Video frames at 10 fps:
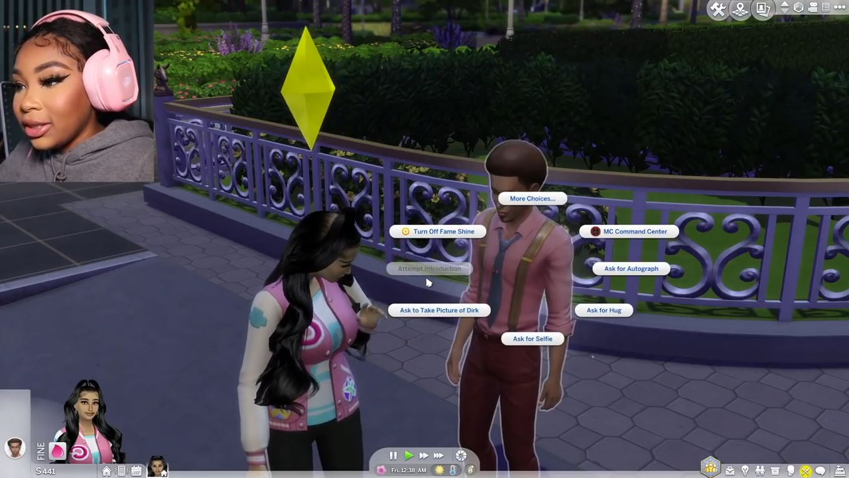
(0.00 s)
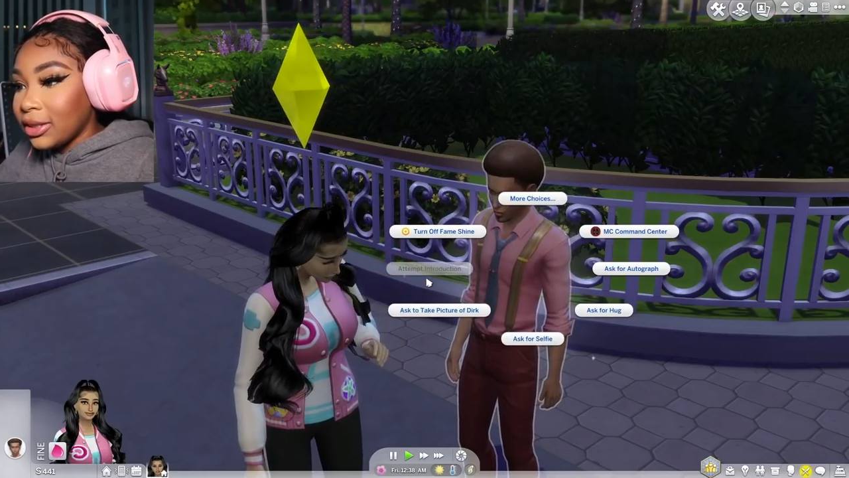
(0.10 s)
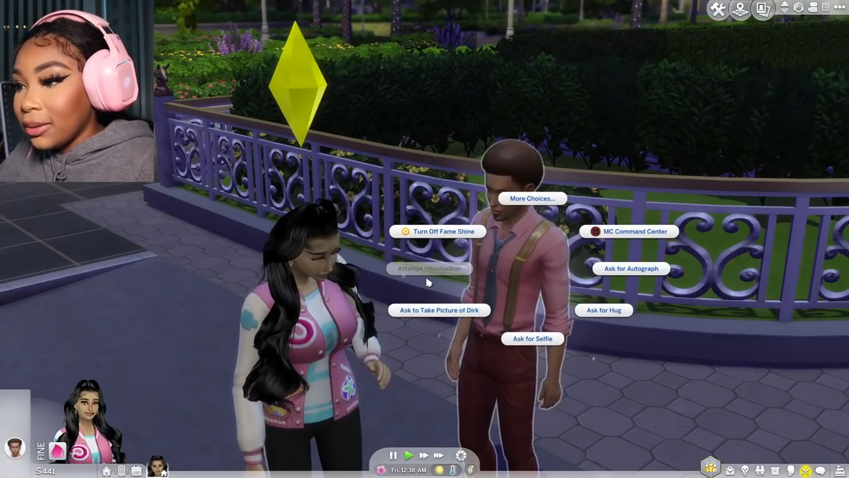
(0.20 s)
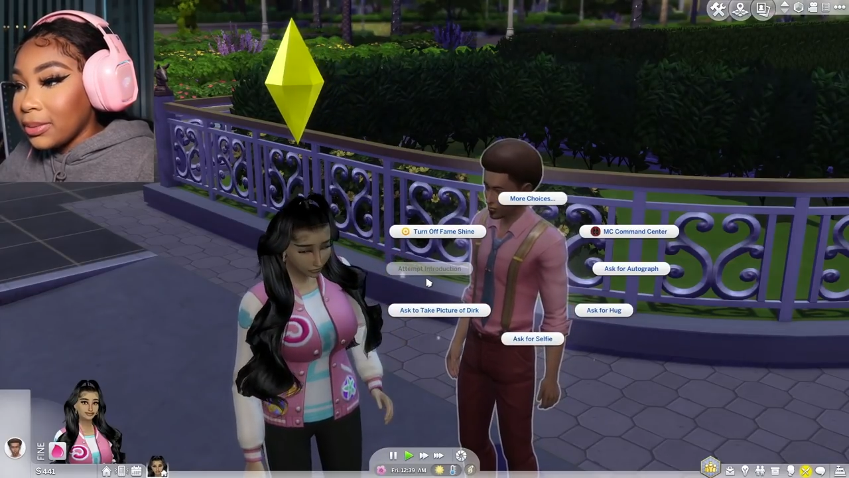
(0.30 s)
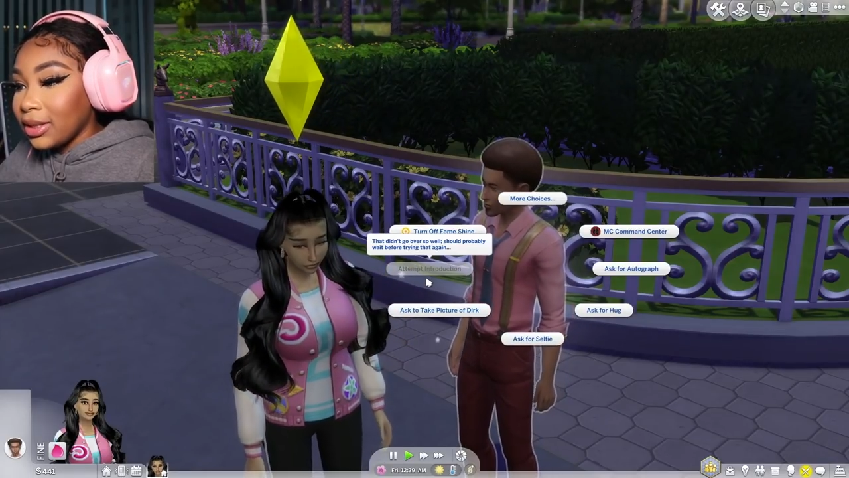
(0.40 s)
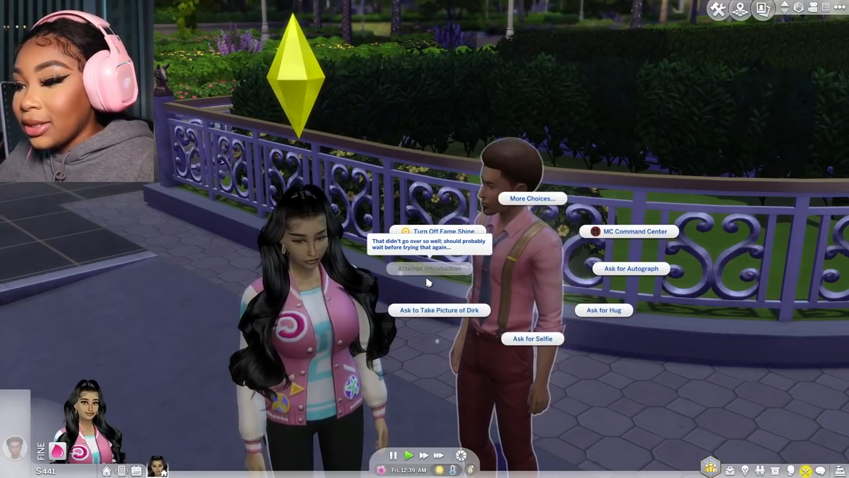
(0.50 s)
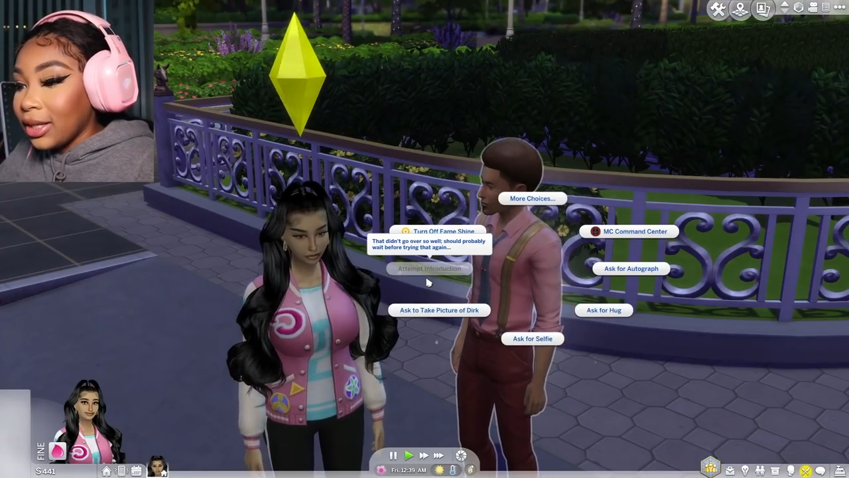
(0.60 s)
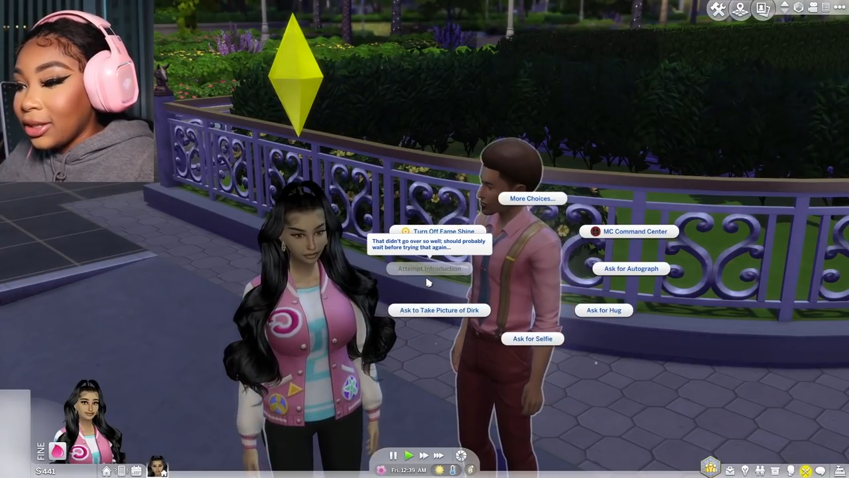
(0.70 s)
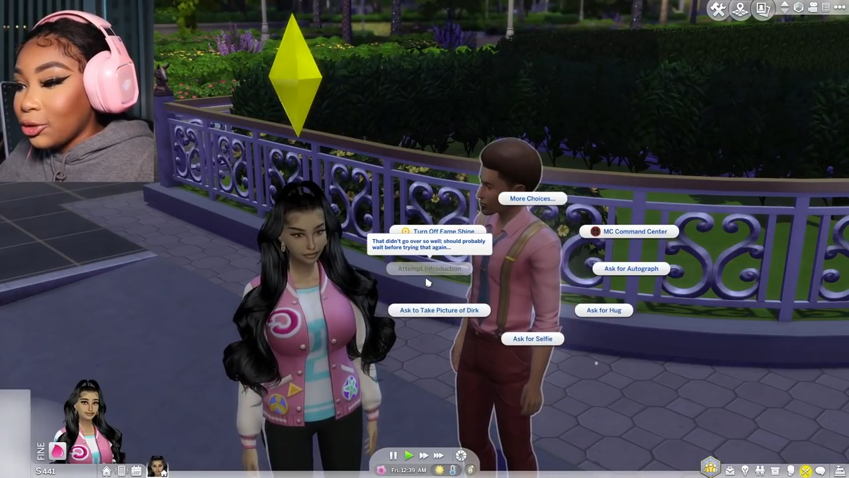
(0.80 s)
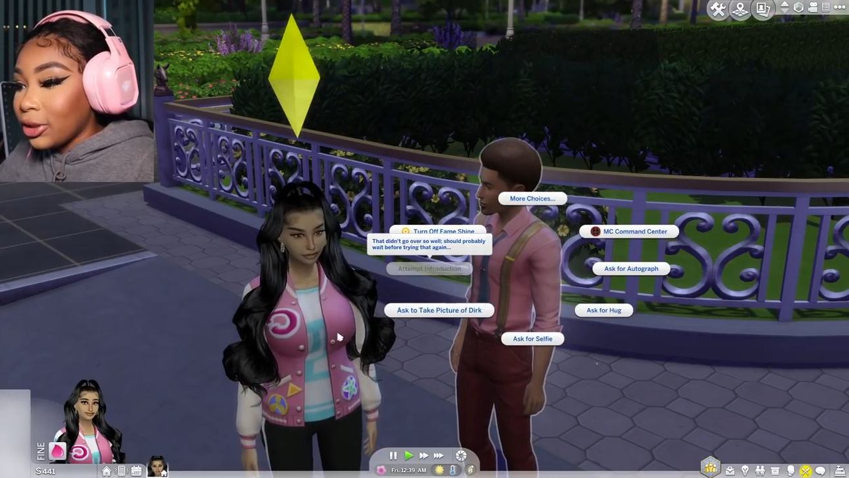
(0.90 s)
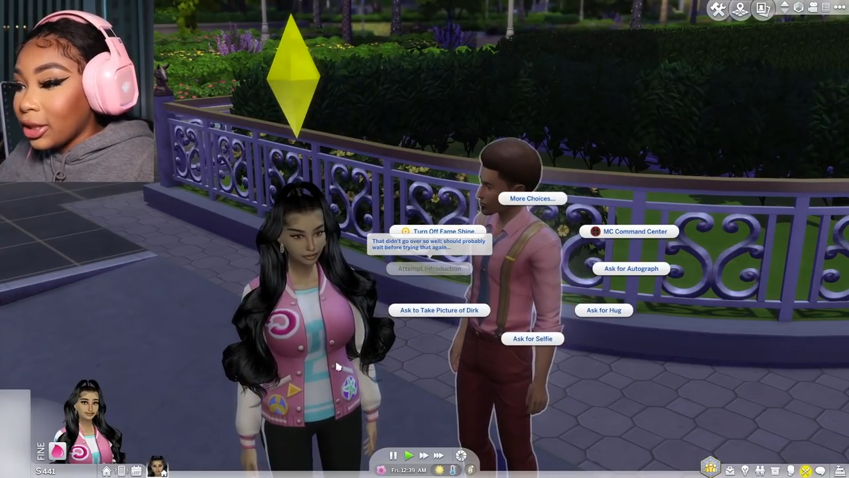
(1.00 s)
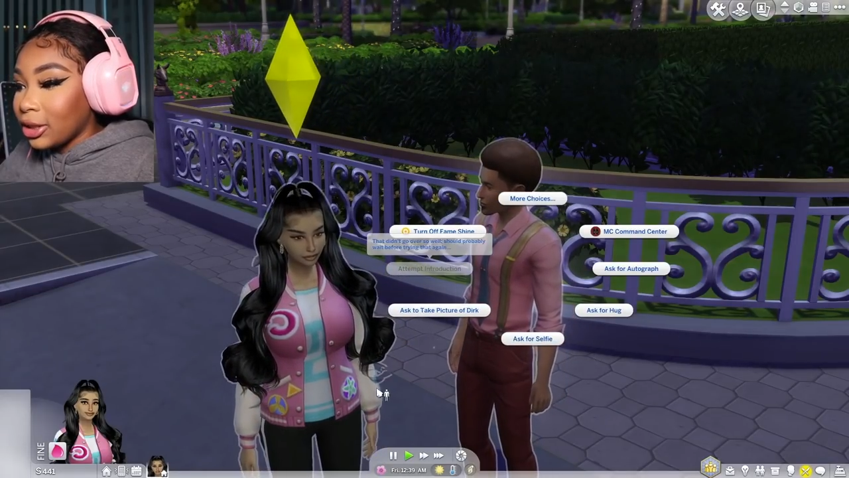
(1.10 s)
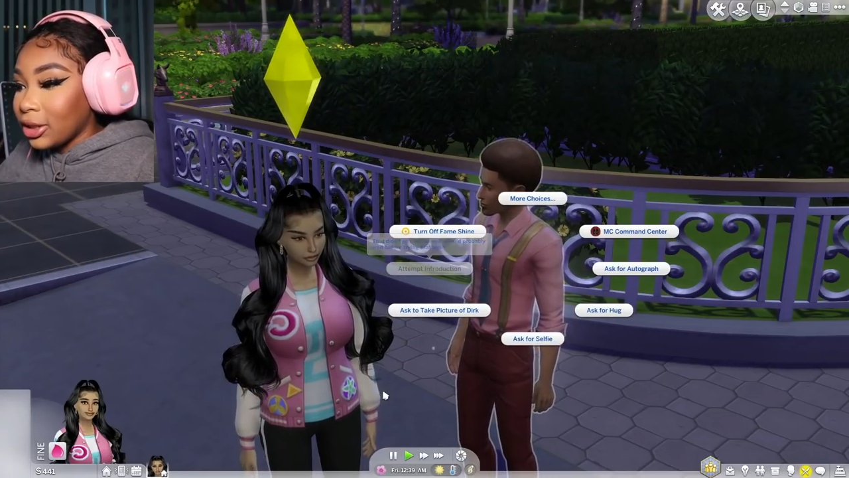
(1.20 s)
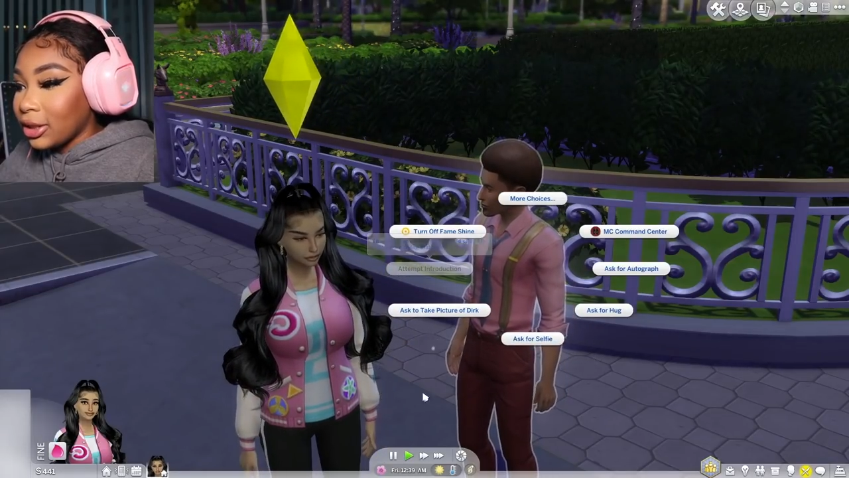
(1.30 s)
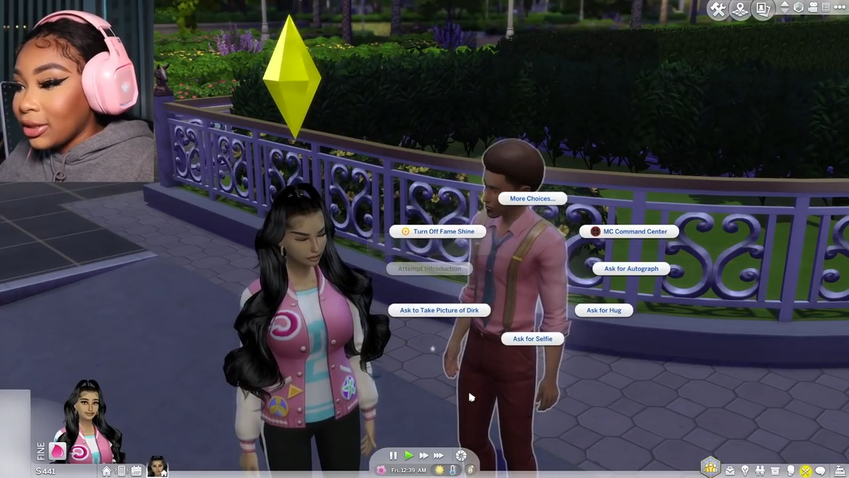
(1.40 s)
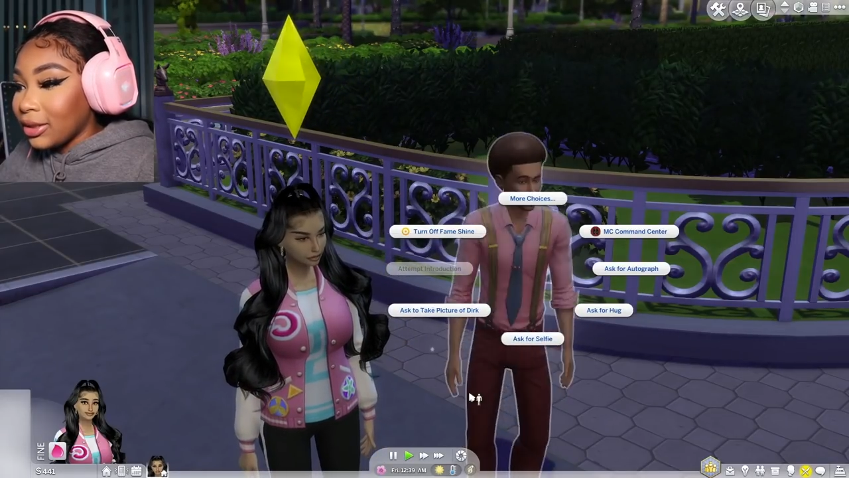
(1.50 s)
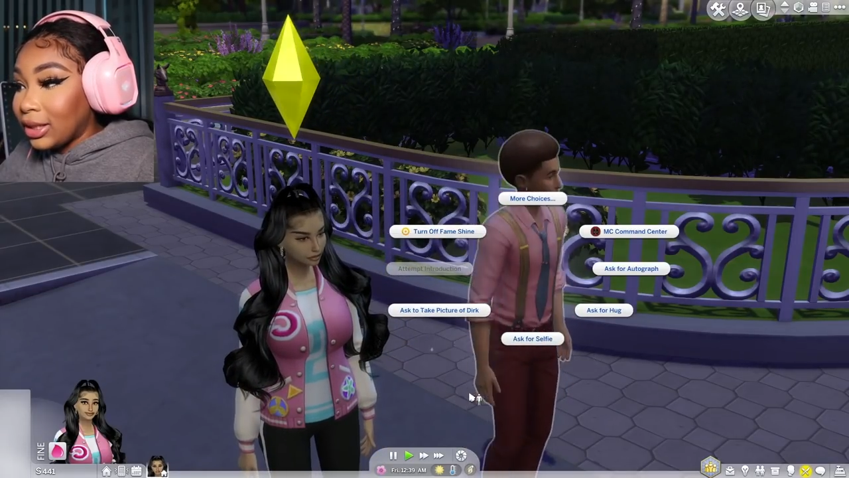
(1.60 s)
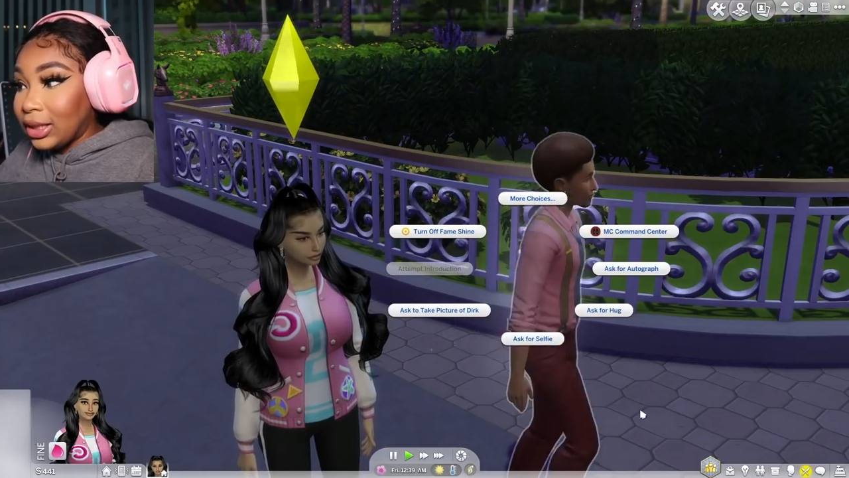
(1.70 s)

attempted the introduction.